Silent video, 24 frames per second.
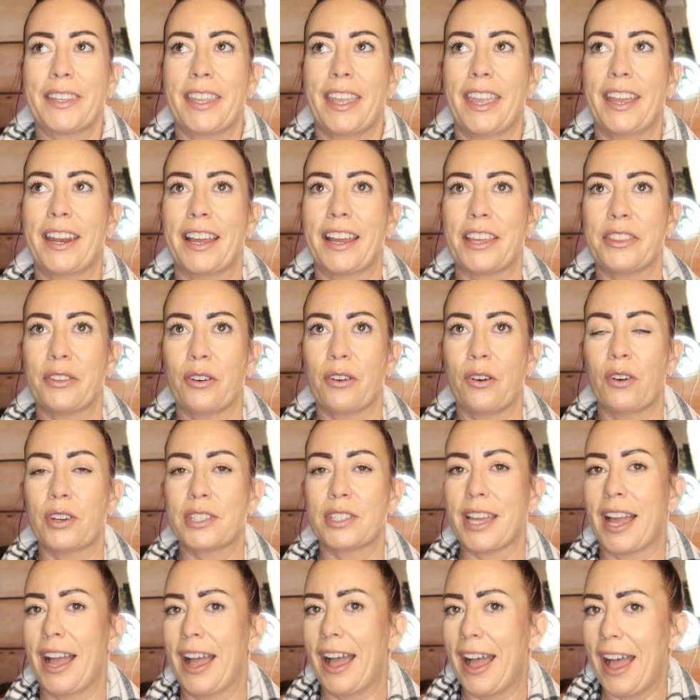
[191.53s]
and I
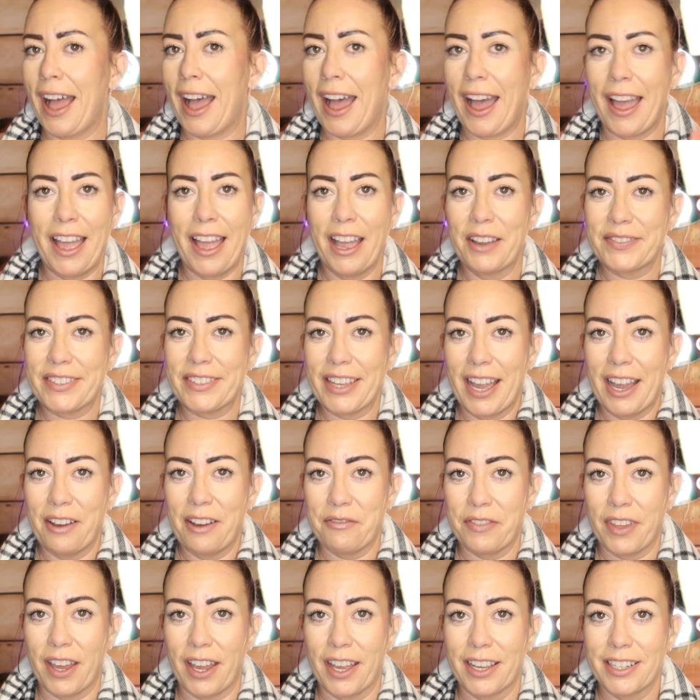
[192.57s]
thought, I have to
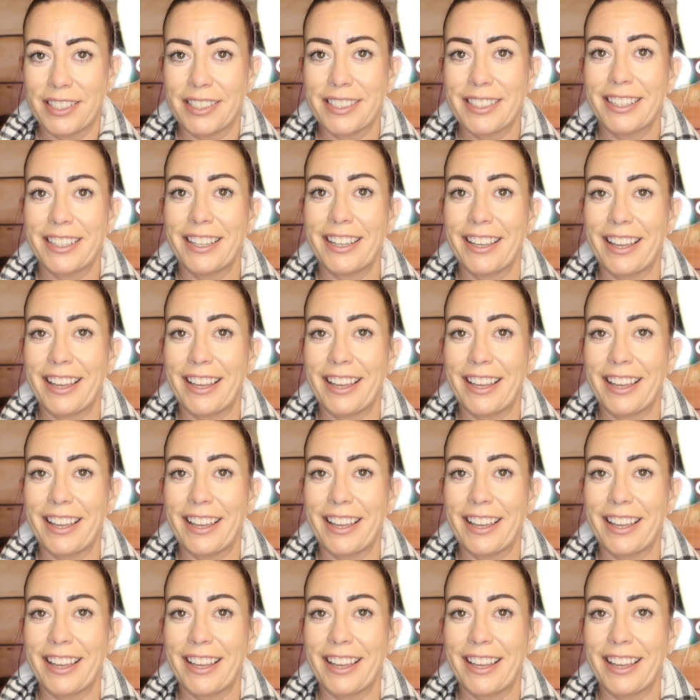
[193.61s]
have that.